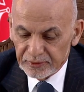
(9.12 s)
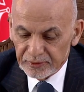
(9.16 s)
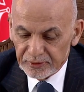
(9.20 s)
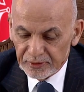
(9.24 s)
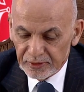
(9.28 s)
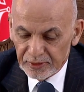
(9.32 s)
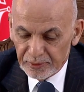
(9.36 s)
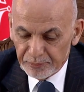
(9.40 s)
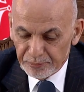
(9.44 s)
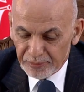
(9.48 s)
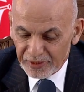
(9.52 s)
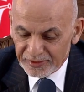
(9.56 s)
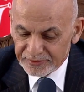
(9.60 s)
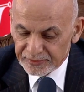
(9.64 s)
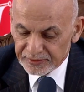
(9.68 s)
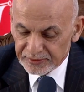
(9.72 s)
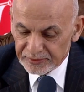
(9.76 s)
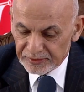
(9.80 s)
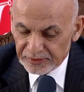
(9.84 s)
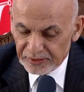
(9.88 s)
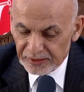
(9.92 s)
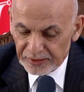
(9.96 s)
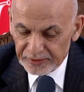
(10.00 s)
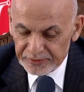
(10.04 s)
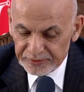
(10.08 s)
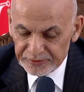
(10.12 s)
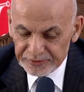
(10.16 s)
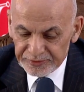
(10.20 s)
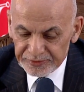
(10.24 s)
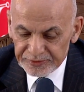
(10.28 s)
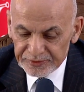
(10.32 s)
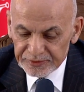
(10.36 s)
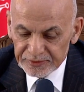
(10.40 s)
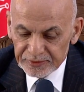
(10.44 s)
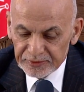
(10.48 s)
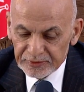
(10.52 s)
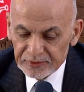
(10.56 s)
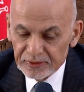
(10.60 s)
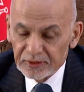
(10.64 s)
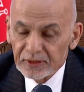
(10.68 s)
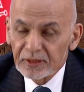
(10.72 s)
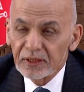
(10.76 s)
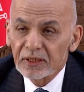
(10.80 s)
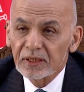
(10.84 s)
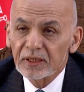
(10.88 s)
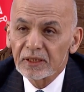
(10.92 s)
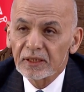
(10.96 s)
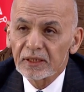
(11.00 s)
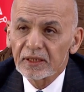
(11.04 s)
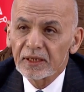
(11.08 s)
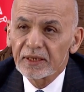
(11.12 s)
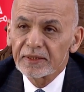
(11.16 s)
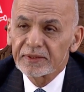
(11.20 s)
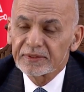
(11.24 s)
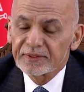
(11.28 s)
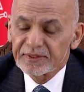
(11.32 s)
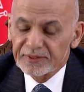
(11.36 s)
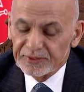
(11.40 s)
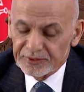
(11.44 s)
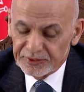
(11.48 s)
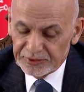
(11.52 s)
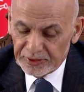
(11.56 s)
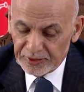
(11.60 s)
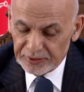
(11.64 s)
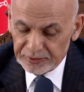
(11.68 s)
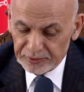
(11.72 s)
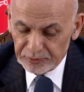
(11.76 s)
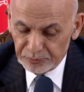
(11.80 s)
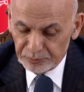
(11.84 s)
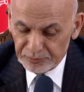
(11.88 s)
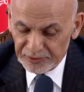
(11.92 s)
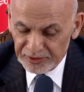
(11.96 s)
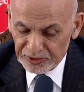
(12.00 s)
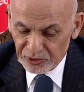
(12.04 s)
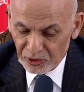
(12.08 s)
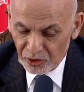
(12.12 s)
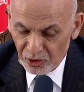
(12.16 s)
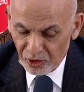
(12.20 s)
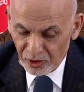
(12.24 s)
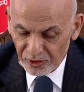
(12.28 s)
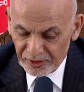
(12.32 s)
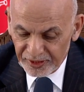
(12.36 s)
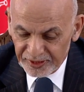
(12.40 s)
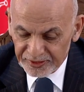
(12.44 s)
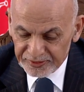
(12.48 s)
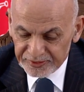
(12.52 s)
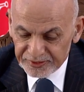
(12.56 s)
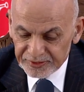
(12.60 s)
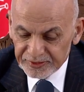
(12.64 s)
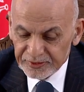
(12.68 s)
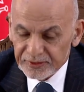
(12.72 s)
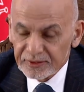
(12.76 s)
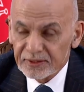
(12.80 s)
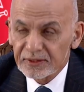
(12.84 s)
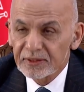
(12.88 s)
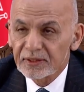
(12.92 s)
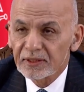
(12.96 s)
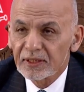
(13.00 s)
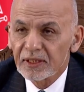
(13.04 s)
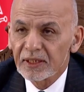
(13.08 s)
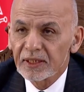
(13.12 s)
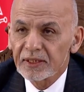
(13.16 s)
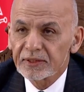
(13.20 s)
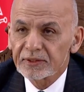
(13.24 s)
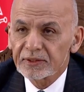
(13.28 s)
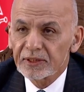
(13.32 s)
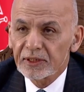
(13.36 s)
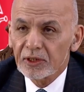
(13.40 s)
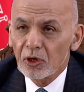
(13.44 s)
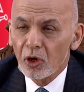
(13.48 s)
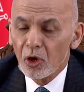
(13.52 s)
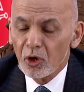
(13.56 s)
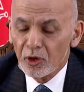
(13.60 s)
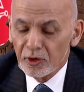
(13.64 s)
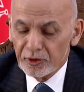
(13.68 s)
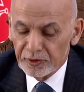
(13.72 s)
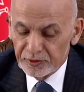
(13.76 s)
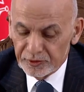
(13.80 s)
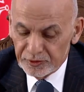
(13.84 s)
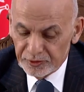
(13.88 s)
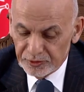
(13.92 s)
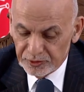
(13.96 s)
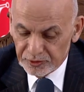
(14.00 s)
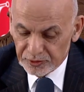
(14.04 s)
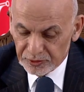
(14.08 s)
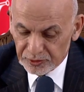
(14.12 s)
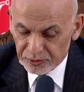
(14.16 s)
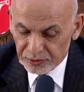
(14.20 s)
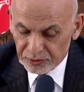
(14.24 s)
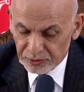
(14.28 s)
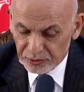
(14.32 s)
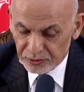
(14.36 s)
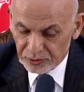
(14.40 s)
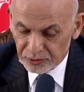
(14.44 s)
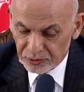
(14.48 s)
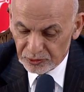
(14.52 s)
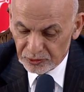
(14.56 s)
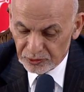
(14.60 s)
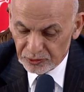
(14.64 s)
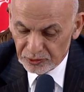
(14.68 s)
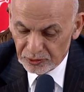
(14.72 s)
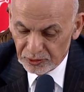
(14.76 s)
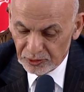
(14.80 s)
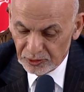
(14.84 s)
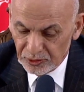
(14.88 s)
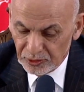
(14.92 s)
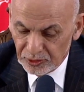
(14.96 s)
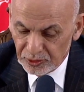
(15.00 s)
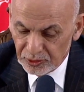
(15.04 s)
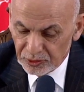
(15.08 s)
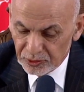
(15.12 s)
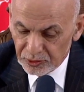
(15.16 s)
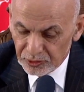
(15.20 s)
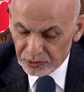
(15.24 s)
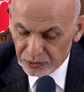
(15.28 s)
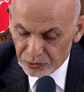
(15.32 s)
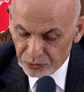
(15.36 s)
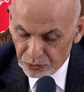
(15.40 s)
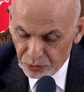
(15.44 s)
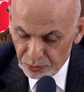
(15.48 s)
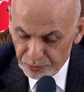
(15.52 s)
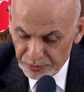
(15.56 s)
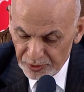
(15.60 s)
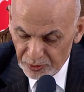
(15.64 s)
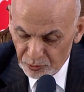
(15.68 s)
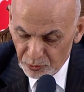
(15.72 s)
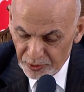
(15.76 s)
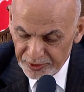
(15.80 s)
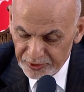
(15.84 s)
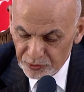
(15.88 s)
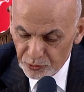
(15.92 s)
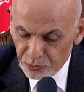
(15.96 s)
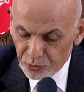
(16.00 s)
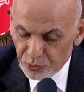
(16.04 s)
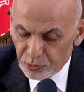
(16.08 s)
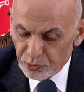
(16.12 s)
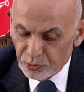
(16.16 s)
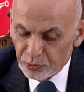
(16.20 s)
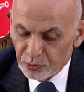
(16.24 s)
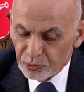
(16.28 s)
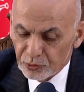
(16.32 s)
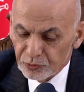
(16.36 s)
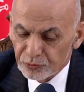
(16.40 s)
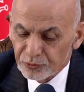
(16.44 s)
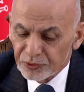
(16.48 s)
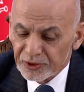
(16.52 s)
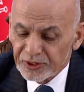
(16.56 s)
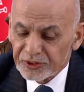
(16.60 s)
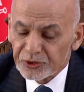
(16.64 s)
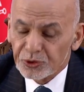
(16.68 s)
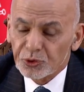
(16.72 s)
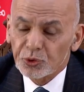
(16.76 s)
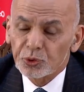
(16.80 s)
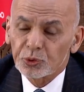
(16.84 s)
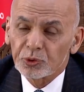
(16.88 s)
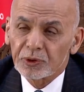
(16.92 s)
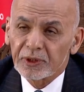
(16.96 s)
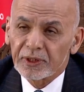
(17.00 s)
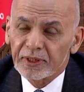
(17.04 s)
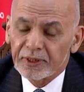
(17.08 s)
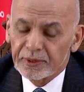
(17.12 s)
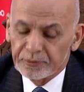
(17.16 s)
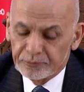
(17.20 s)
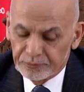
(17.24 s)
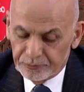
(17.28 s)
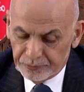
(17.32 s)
Ambassador Lyons, ladies and gentlemen, colleagues. It's an honor to be with you virtually.